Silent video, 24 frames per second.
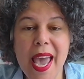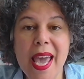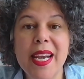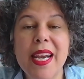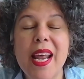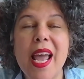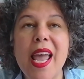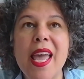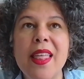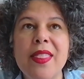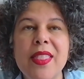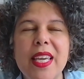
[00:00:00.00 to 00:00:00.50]

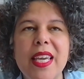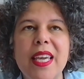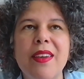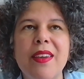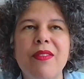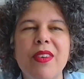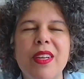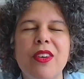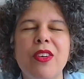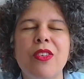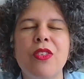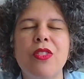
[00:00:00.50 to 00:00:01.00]
And
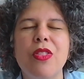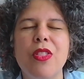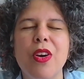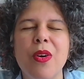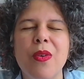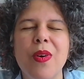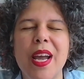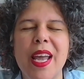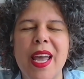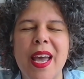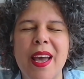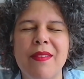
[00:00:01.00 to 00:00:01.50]
even
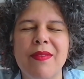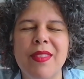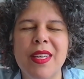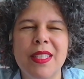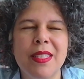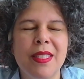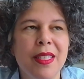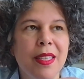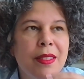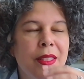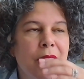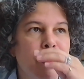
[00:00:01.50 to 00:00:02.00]
though I have
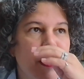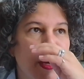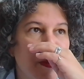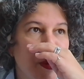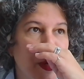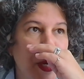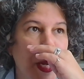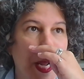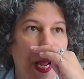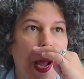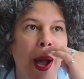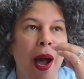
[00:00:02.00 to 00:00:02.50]
that sense
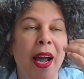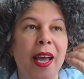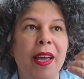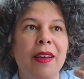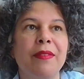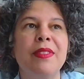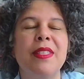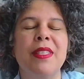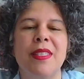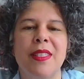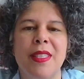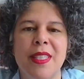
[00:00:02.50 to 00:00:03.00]
memory, I
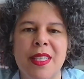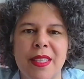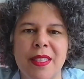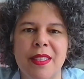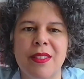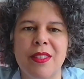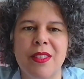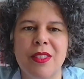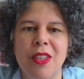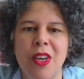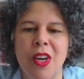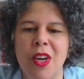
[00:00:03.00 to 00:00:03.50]
have
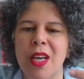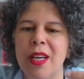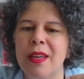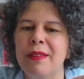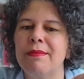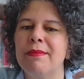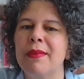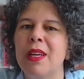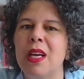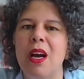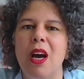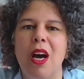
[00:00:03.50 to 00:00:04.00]
since
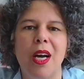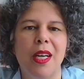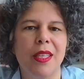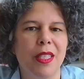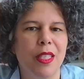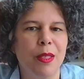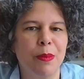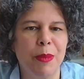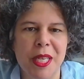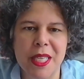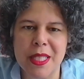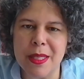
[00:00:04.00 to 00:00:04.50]
gone
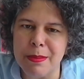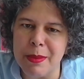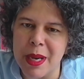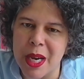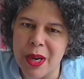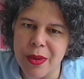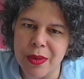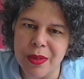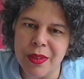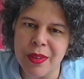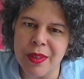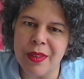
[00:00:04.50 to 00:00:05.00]
on Space
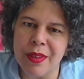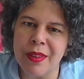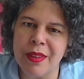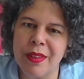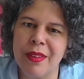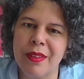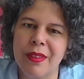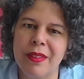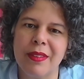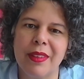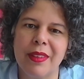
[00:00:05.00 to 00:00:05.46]
Mountain,